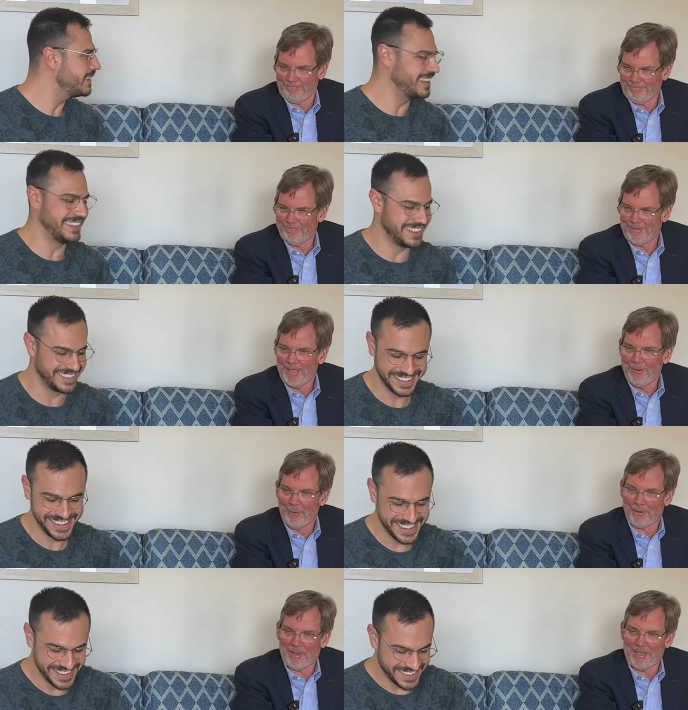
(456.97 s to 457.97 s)
Speaker 1: well,
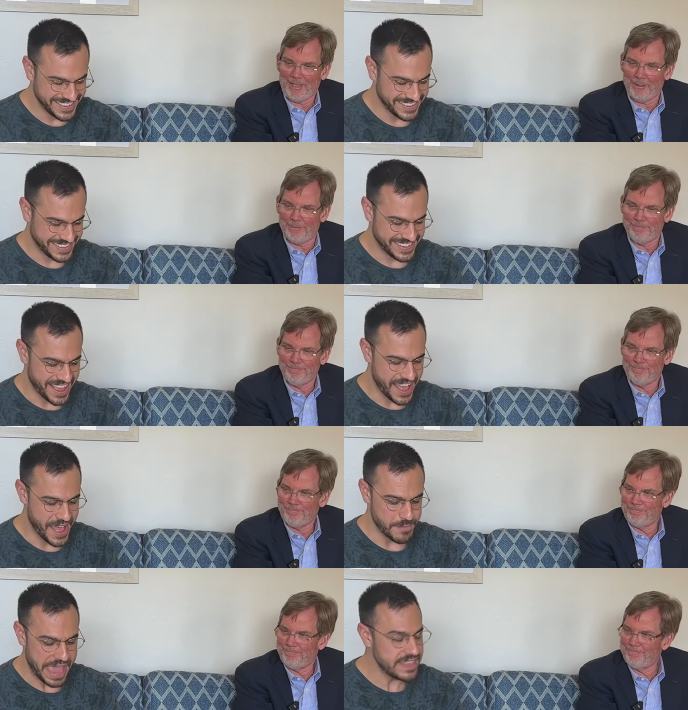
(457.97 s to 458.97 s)
thank you.
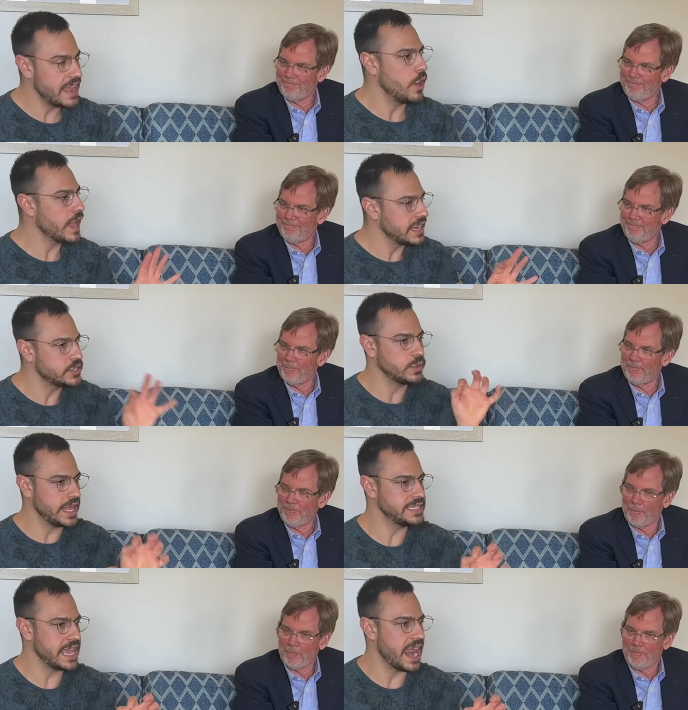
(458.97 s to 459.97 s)
Um, and then okay, so
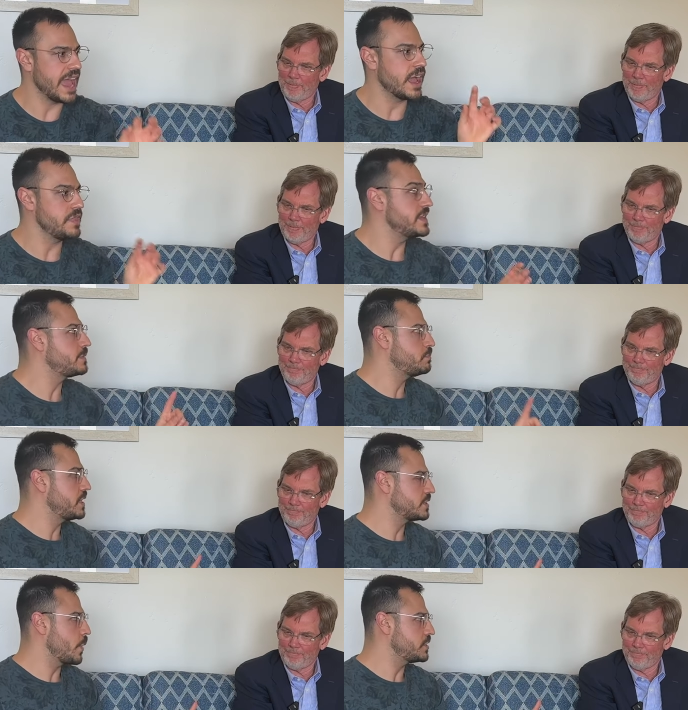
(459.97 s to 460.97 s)
let's get. I got this.
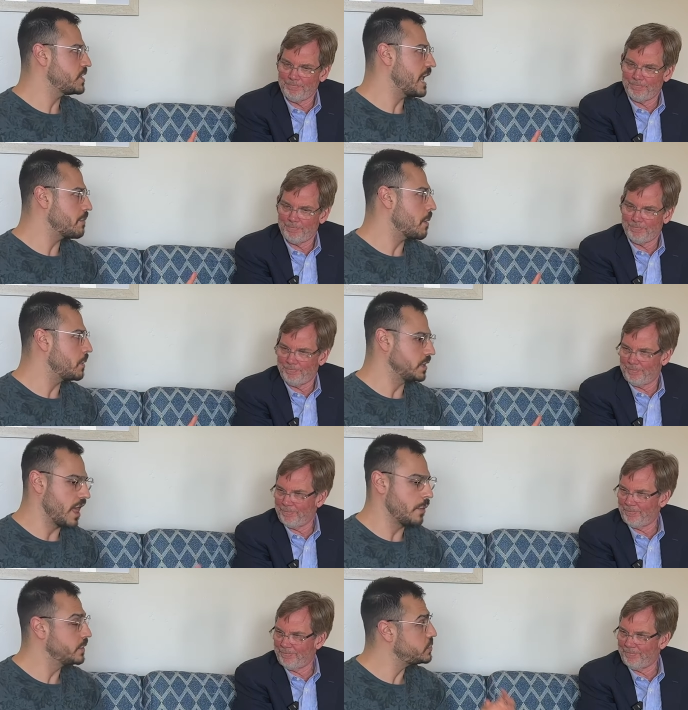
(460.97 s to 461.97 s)
This question came up a
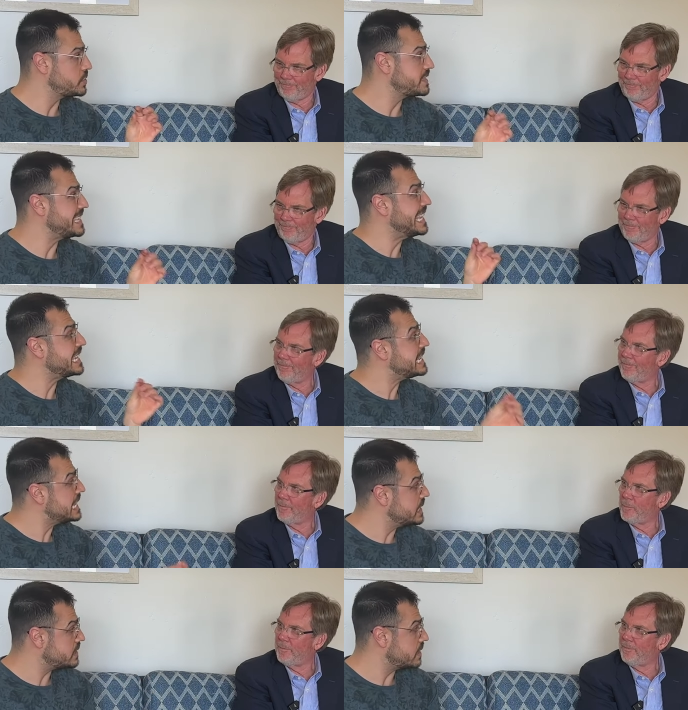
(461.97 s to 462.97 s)
lot, which is the
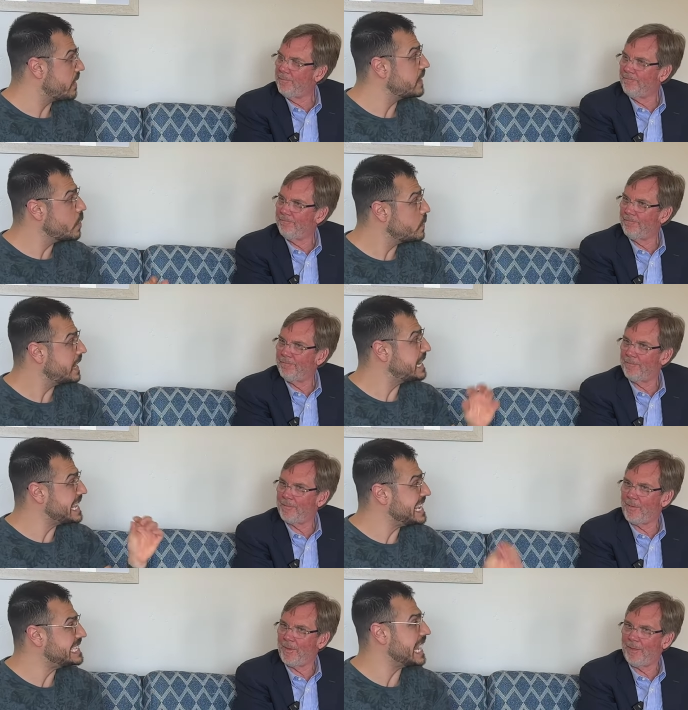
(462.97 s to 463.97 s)
adhesive. I know that it
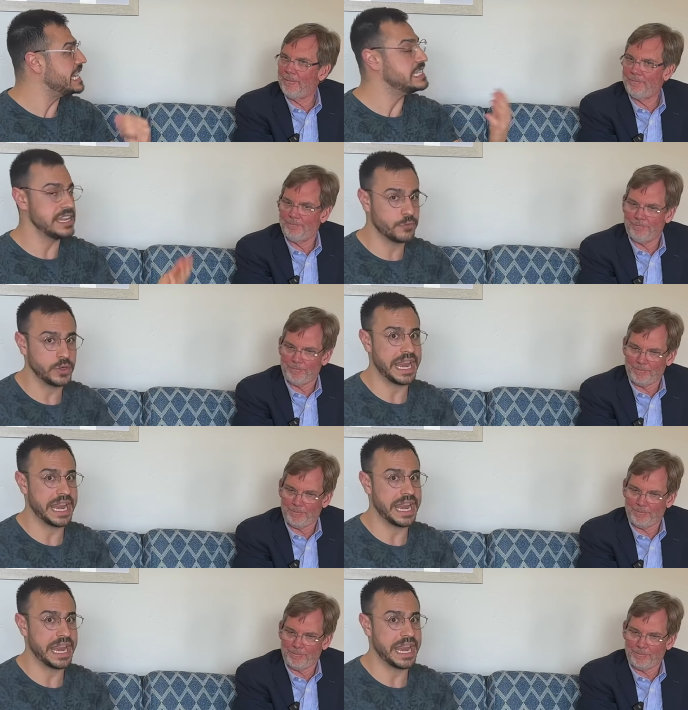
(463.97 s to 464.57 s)
is a different